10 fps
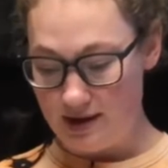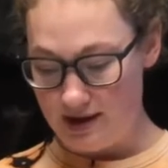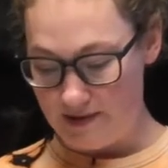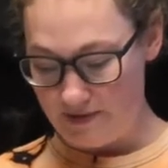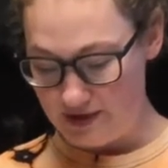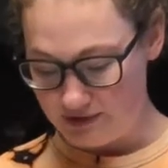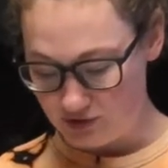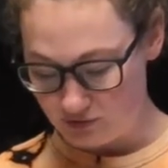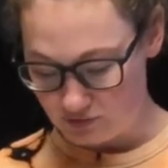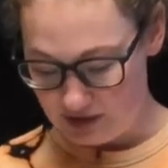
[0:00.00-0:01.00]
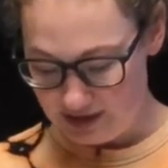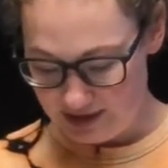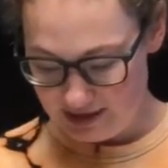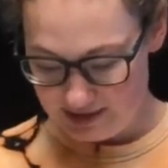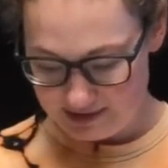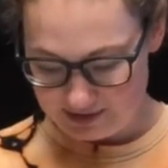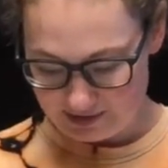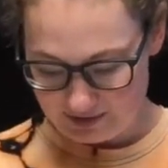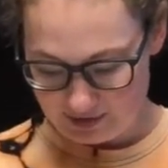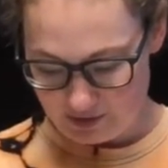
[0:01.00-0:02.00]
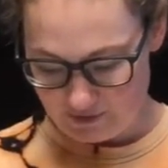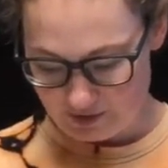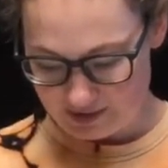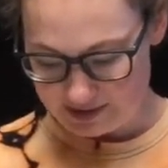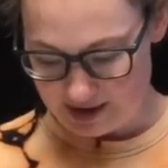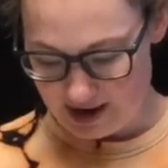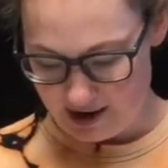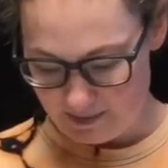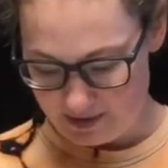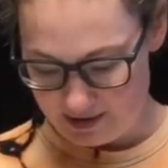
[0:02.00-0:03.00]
and then drizzle it over the top.